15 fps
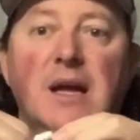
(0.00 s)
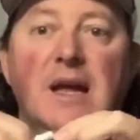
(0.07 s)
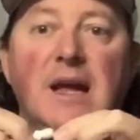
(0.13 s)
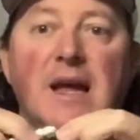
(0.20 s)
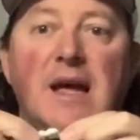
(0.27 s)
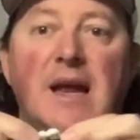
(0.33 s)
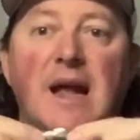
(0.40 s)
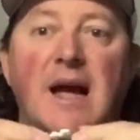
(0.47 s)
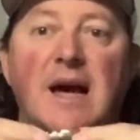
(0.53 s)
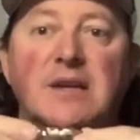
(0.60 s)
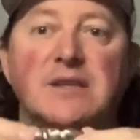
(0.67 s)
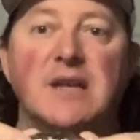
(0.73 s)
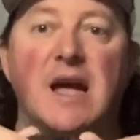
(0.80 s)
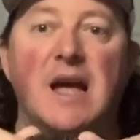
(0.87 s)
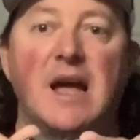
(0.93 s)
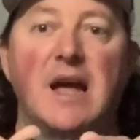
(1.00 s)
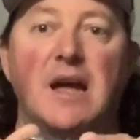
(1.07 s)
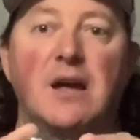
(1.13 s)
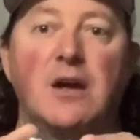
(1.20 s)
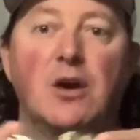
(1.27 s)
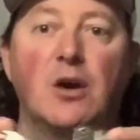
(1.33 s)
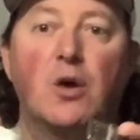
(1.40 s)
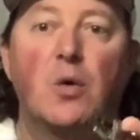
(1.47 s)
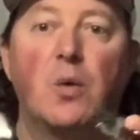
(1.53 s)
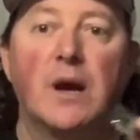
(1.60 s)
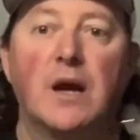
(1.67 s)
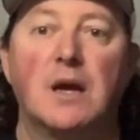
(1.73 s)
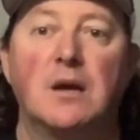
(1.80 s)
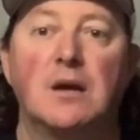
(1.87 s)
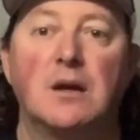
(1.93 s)
It has a
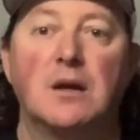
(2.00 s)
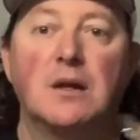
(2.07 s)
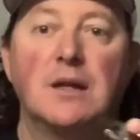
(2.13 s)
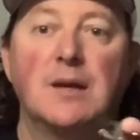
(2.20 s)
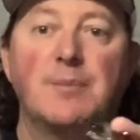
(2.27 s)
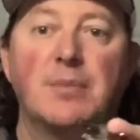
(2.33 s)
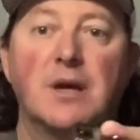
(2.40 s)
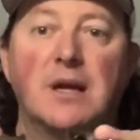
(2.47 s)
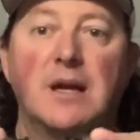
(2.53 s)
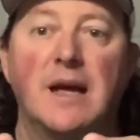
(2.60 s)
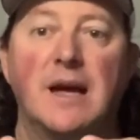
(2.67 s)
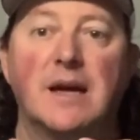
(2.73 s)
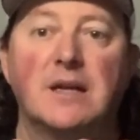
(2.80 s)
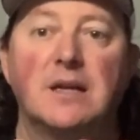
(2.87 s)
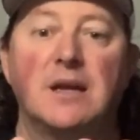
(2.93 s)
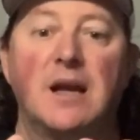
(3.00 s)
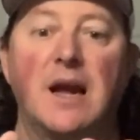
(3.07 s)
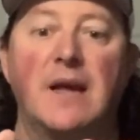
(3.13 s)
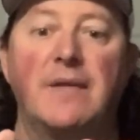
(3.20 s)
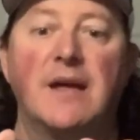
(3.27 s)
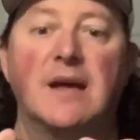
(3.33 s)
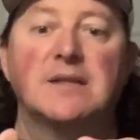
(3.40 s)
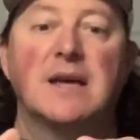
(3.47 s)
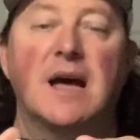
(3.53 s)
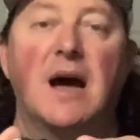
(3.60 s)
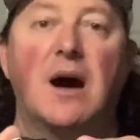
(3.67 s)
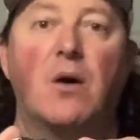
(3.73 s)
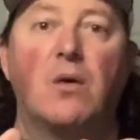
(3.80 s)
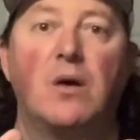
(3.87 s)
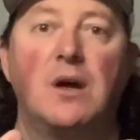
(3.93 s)
quick clip connect, and that's
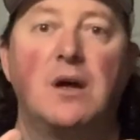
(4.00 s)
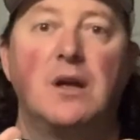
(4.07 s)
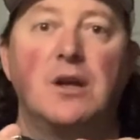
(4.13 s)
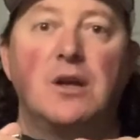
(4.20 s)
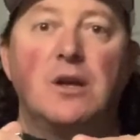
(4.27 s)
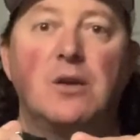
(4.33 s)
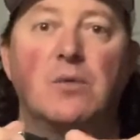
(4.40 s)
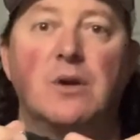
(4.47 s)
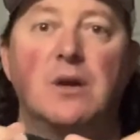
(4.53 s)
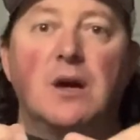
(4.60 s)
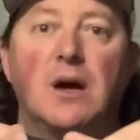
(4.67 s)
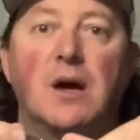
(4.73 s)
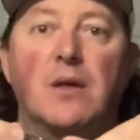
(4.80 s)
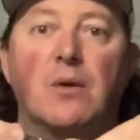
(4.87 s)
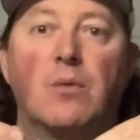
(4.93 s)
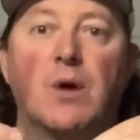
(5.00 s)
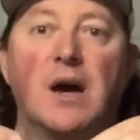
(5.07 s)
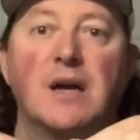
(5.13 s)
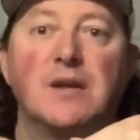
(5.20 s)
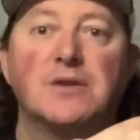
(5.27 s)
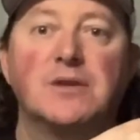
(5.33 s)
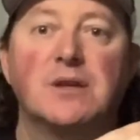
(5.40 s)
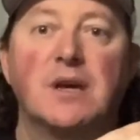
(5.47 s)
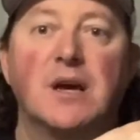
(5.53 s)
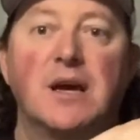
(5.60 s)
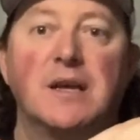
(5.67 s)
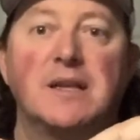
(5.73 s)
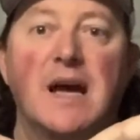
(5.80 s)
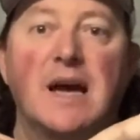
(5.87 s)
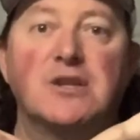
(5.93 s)
how you would otherwise
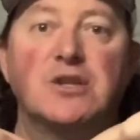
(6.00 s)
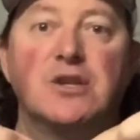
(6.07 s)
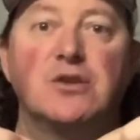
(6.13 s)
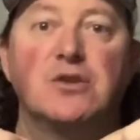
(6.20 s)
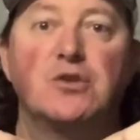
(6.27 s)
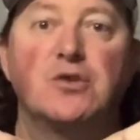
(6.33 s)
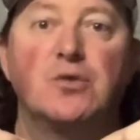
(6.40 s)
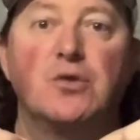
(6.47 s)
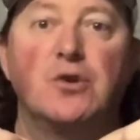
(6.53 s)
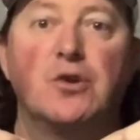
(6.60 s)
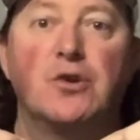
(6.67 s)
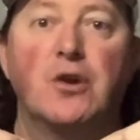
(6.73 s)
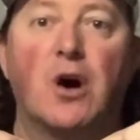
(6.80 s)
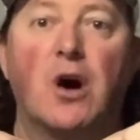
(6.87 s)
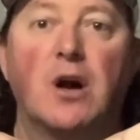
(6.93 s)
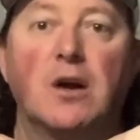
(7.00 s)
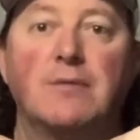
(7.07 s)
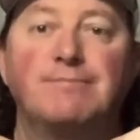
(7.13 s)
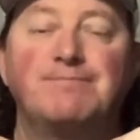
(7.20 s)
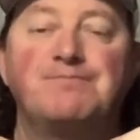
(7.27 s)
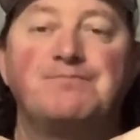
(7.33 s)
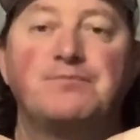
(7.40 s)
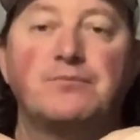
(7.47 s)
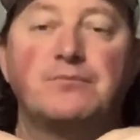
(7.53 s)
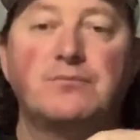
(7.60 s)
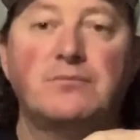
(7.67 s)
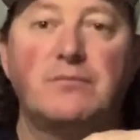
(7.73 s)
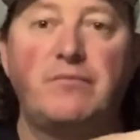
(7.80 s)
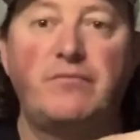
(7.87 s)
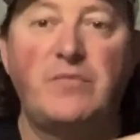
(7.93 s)
attach it to your dog.
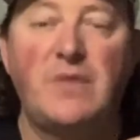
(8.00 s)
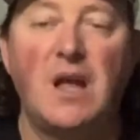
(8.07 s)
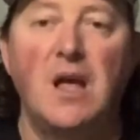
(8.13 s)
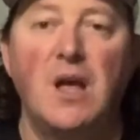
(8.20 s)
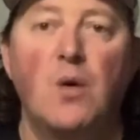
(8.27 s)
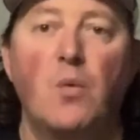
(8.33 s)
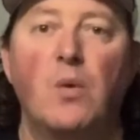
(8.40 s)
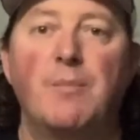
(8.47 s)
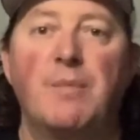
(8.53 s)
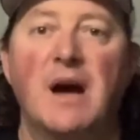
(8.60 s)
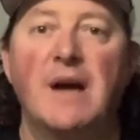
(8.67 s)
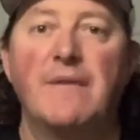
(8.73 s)
We buy a